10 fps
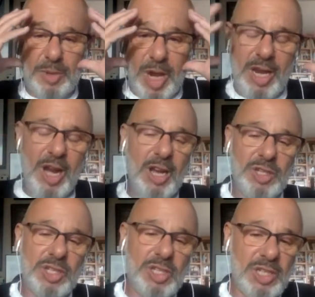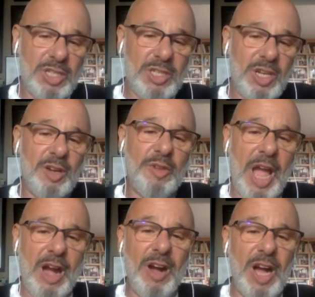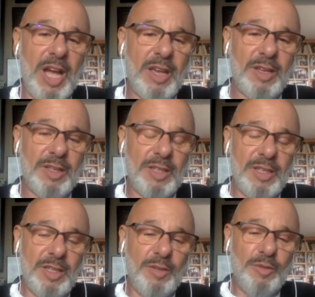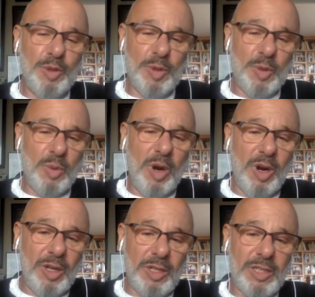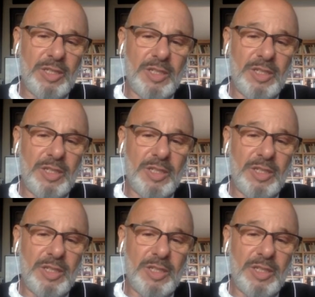my consciousness of how I view the world.